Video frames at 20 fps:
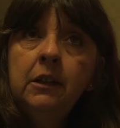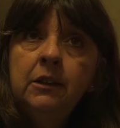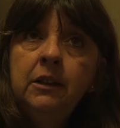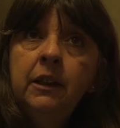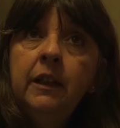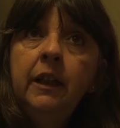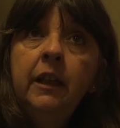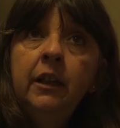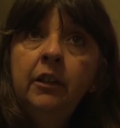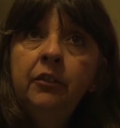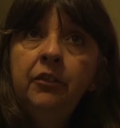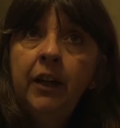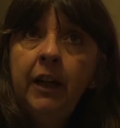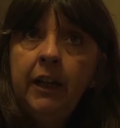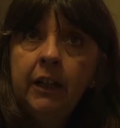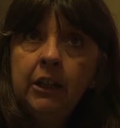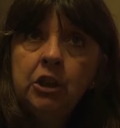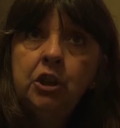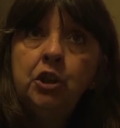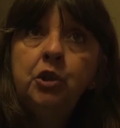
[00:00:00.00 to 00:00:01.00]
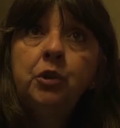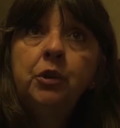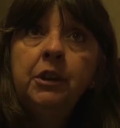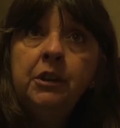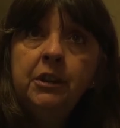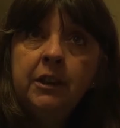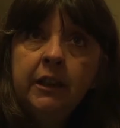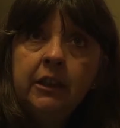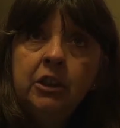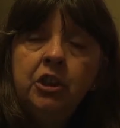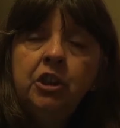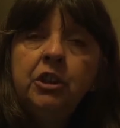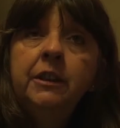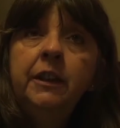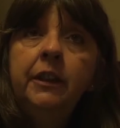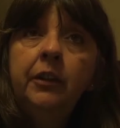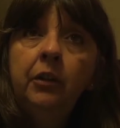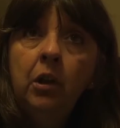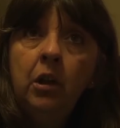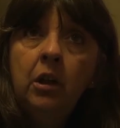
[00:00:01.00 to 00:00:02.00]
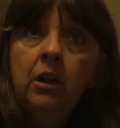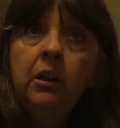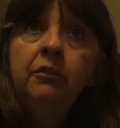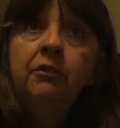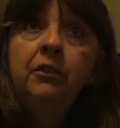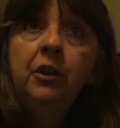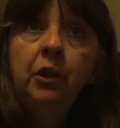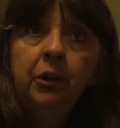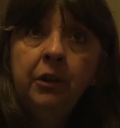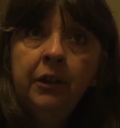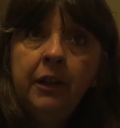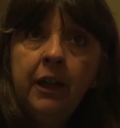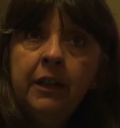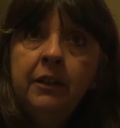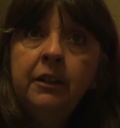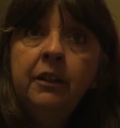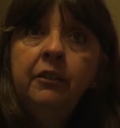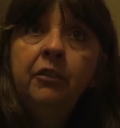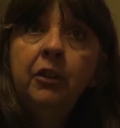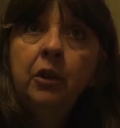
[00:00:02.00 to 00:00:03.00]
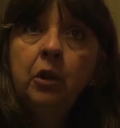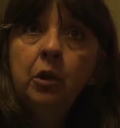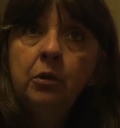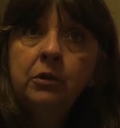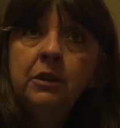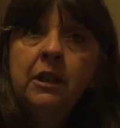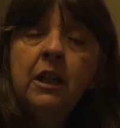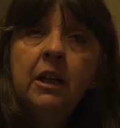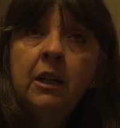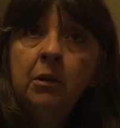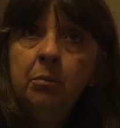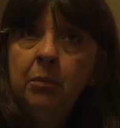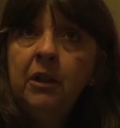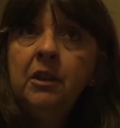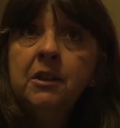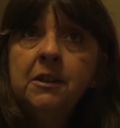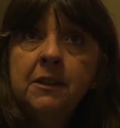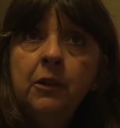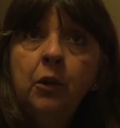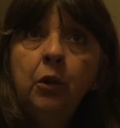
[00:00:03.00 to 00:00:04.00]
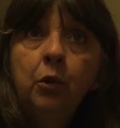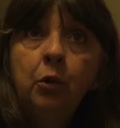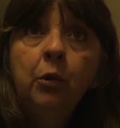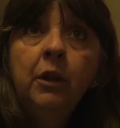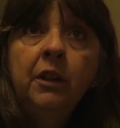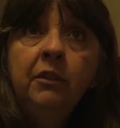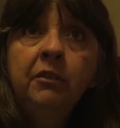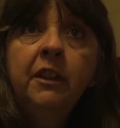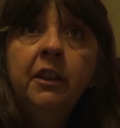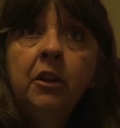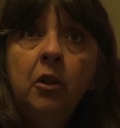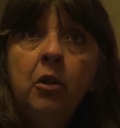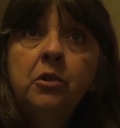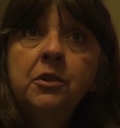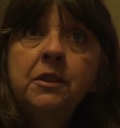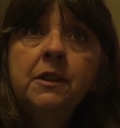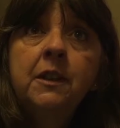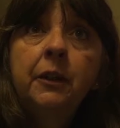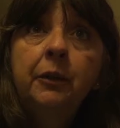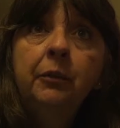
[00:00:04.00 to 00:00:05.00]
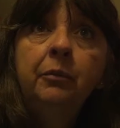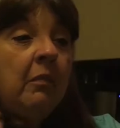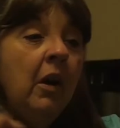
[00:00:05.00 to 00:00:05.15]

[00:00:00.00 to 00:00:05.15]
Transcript: to give extra attention and love during that difficult time, because they're grieving also.